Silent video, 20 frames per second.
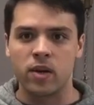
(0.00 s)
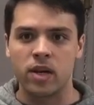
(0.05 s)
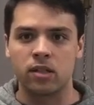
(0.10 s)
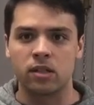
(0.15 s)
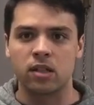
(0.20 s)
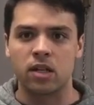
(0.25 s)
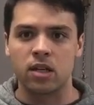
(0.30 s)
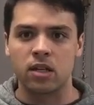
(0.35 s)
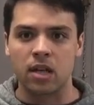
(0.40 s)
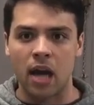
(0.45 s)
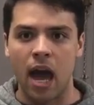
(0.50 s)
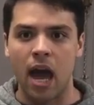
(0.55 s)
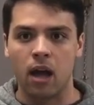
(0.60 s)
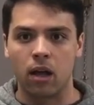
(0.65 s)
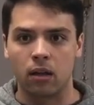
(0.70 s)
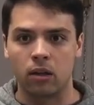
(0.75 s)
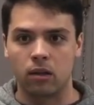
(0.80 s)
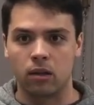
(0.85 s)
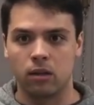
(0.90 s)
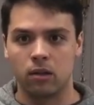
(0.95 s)
into
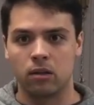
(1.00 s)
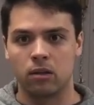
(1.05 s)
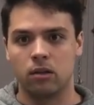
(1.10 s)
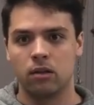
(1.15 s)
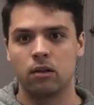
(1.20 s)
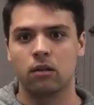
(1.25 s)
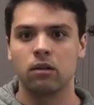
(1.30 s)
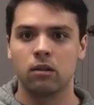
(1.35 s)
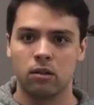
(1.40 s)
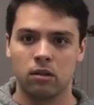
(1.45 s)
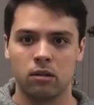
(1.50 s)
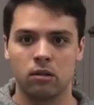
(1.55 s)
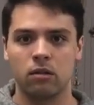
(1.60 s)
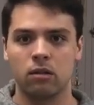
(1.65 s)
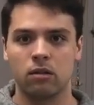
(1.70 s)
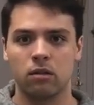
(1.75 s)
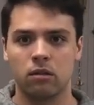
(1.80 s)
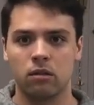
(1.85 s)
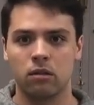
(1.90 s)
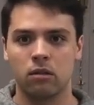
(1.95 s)
Yale.
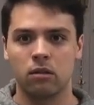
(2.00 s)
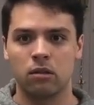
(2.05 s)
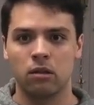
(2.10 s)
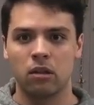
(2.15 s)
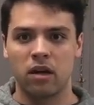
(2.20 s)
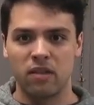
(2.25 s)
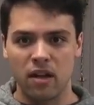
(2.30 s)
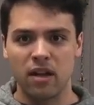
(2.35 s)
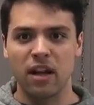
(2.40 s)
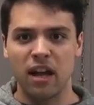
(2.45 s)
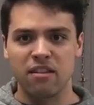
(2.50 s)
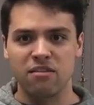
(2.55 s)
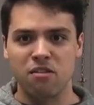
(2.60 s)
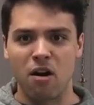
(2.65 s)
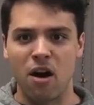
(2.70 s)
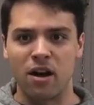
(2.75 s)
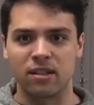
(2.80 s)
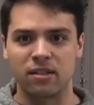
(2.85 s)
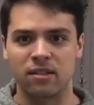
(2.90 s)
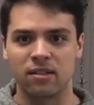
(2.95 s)
And then I
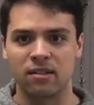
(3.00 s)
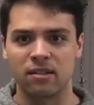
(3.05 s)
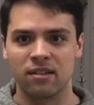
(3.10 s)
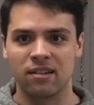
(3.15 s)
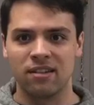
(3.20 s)
thought,